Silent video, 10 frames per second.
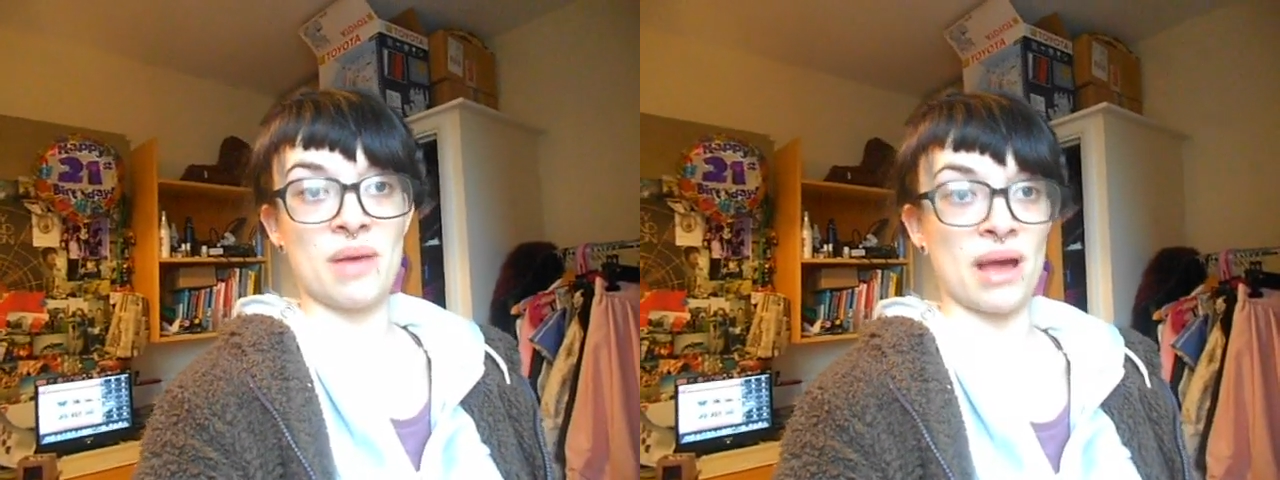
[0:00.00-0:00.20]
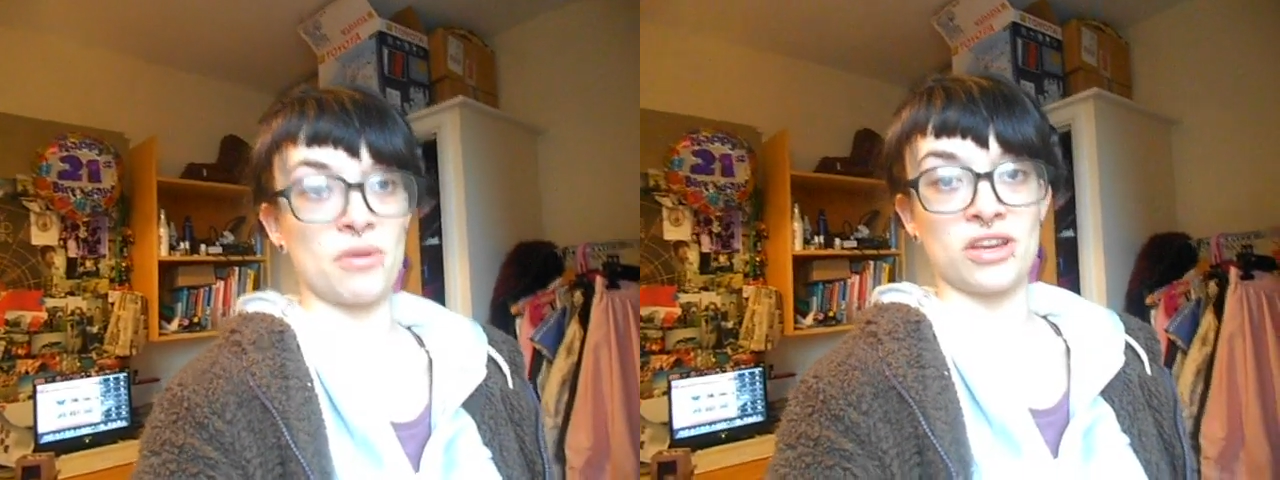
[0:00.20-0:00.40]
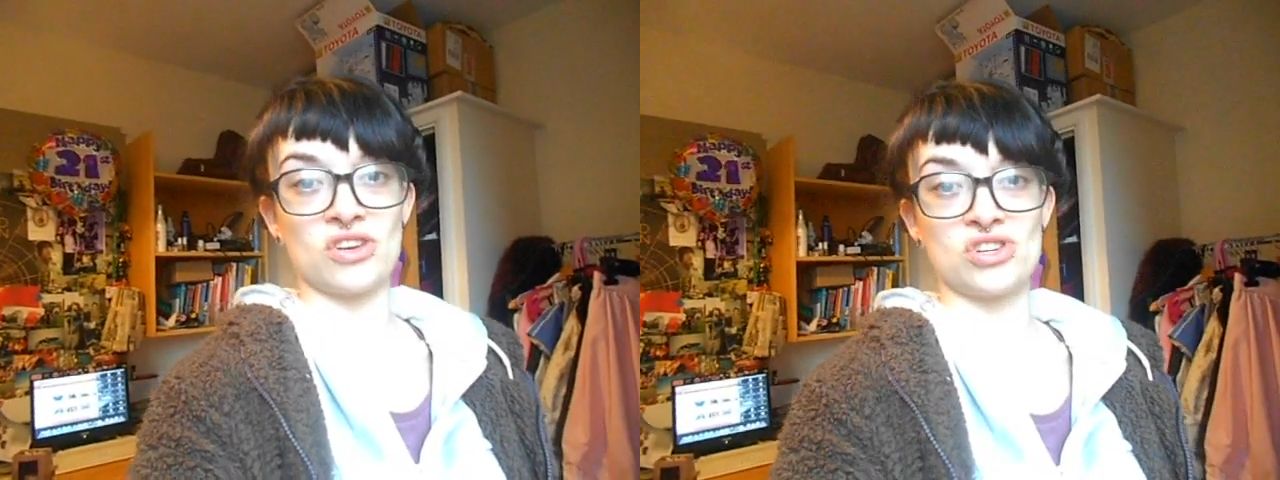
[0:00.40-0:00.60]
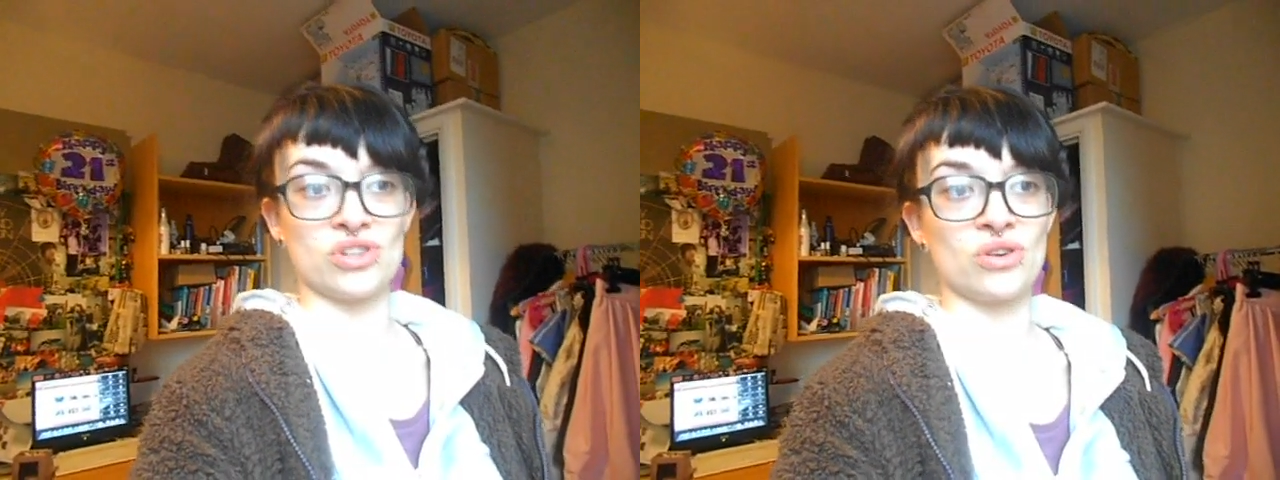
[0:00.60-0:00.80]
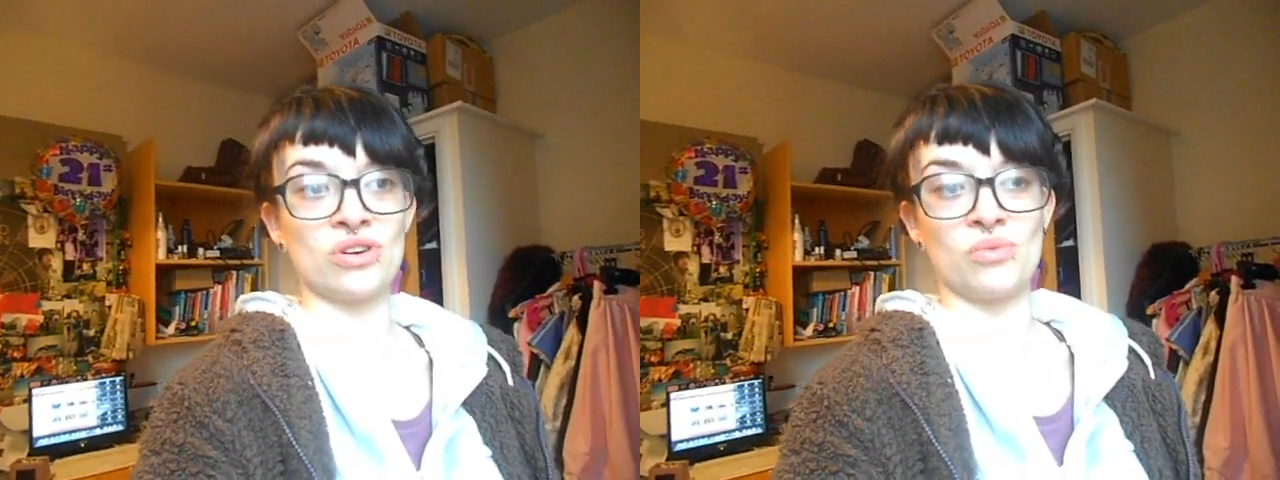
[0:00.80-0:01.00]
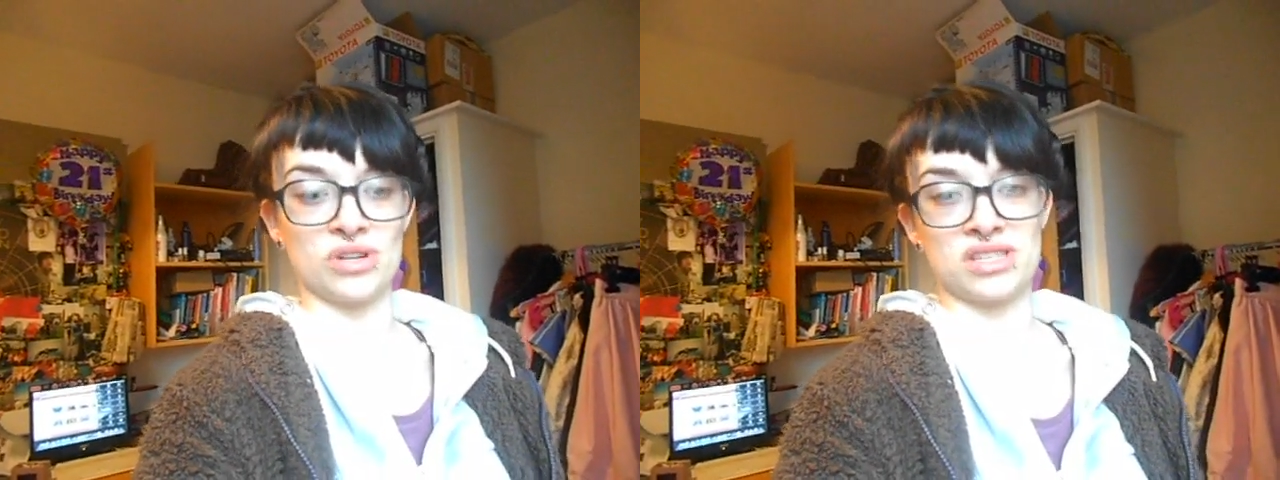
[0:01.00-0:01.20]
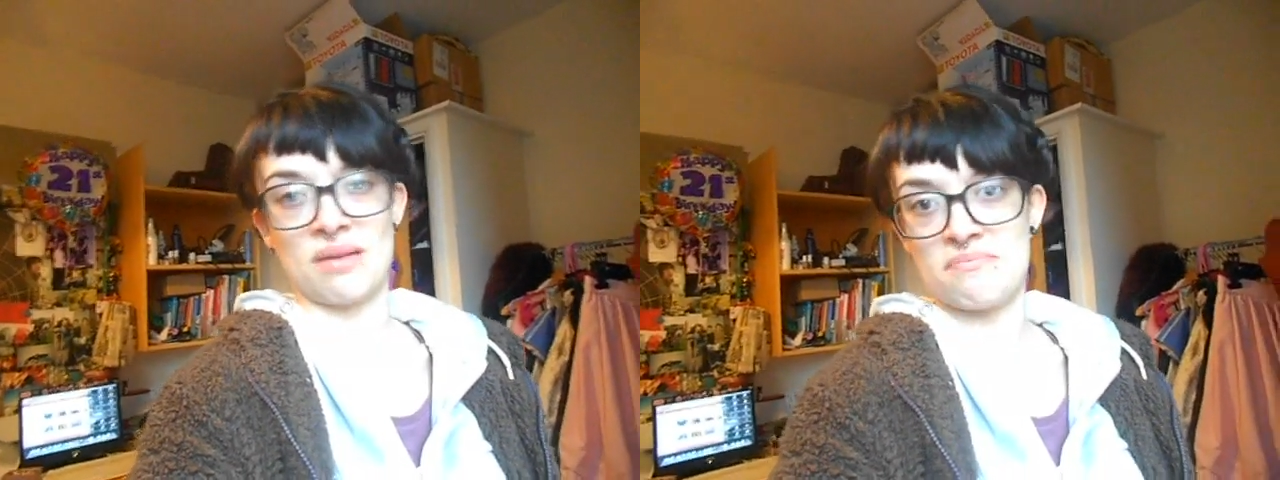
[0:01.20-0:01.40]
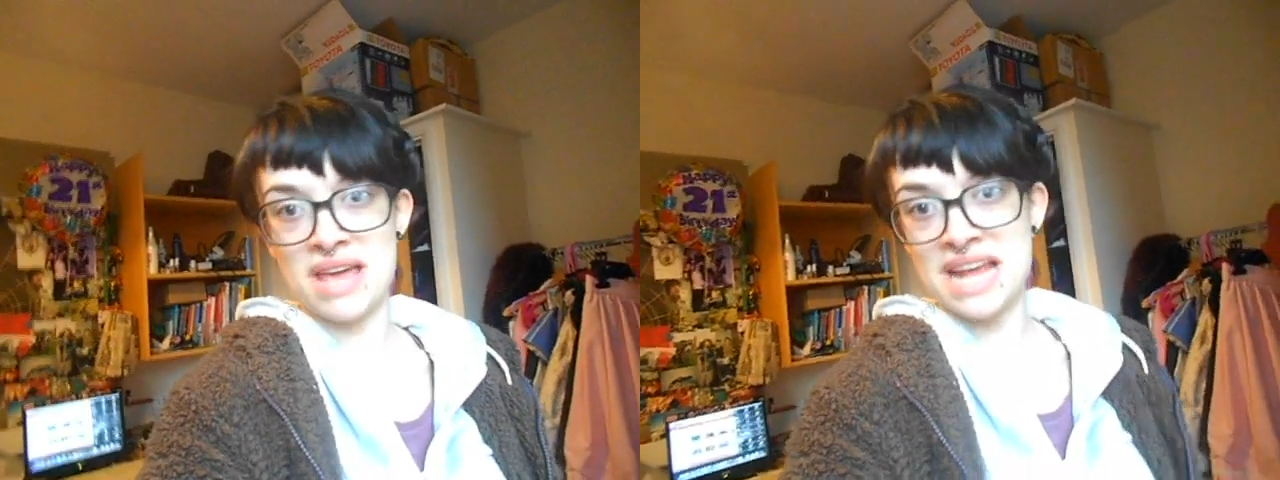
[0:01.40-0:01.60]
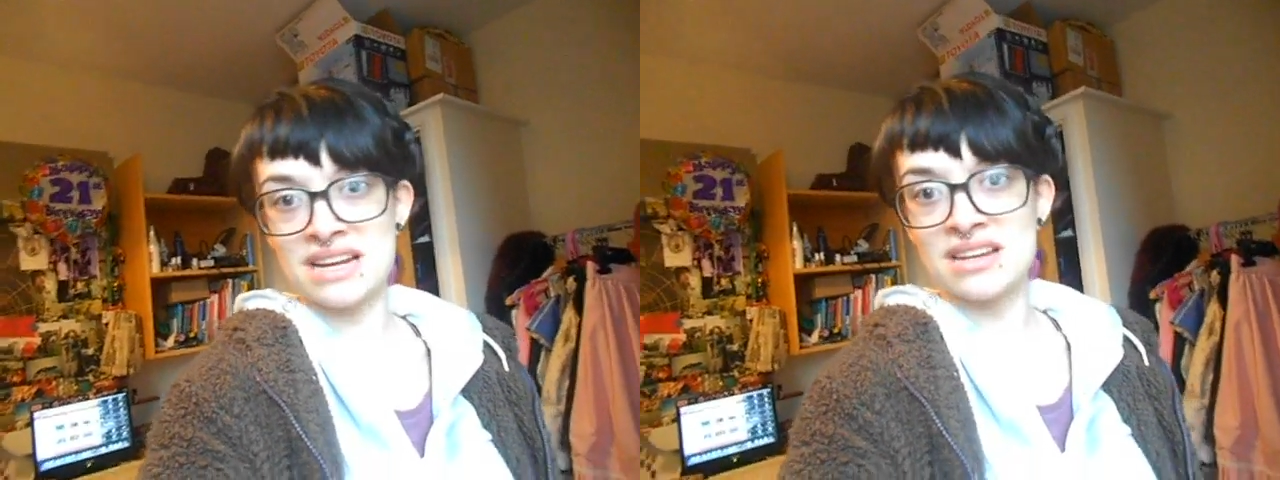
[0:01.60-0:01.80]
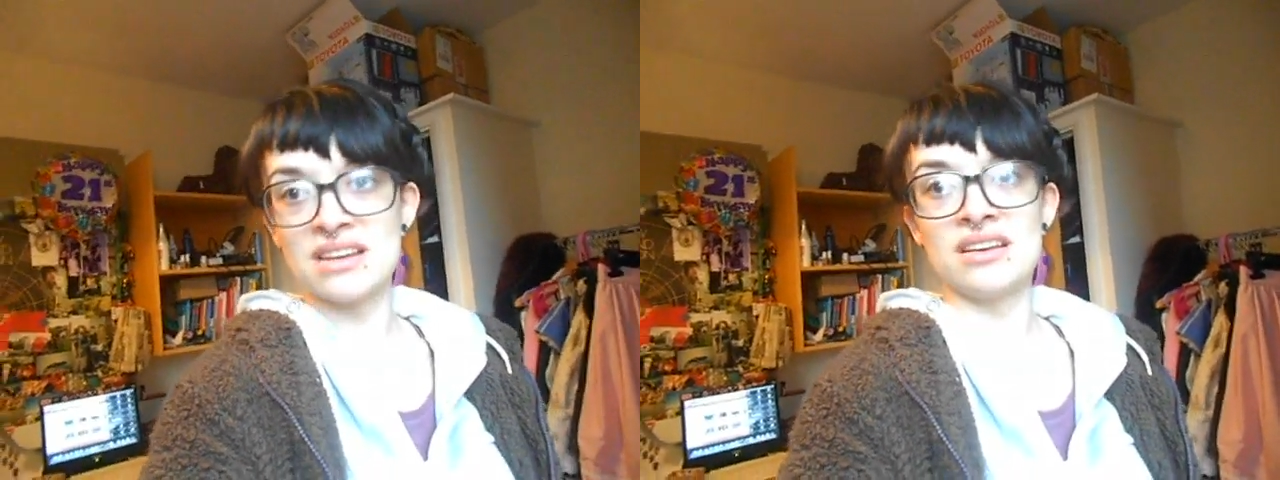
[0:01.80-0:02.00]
Am I couture? What does that mean?